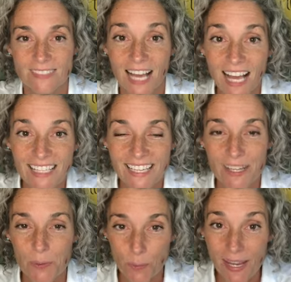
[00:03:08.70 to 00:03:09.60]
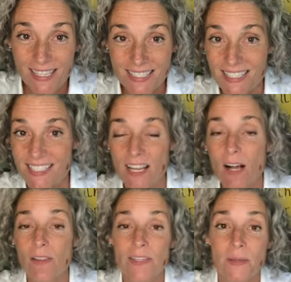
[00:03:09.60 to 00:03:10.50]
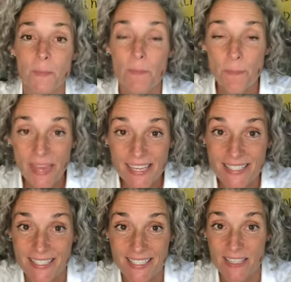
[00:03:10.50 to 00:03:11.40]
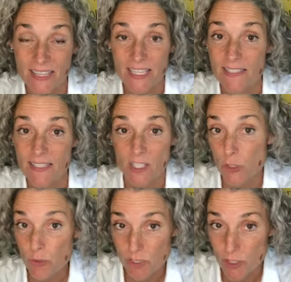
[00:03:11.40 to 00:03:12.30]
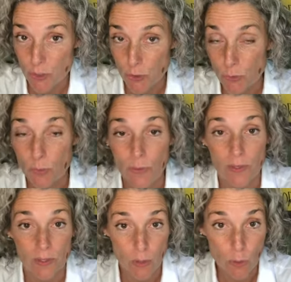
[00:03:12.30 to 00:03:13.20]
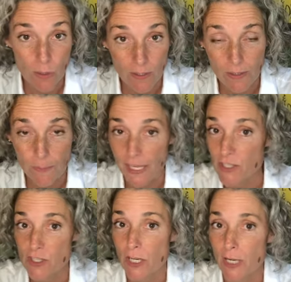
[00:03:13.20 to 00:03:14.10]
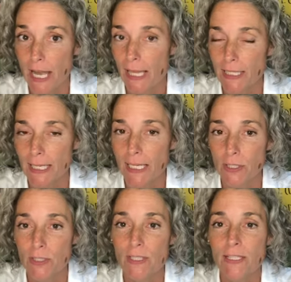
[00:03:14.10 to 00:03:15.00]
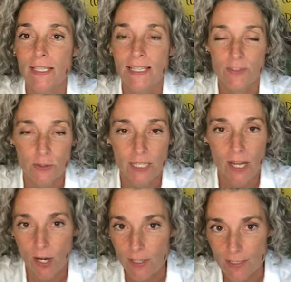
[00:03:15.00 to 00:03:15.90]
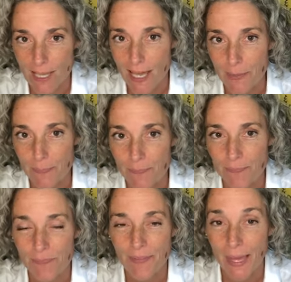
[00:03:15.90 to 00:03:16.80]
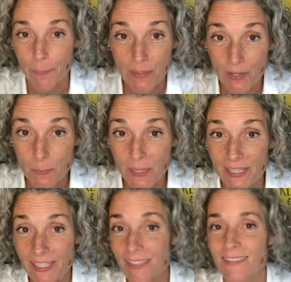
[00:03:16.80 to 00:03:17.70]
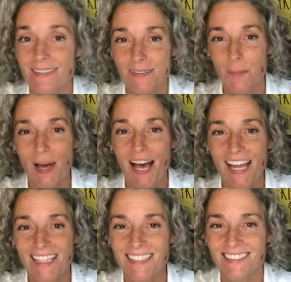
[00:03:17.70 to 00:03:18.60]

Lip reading: I can't wait to see all the amazing things that you can do with your imaginary alligator during art time. Happy art making. Bye.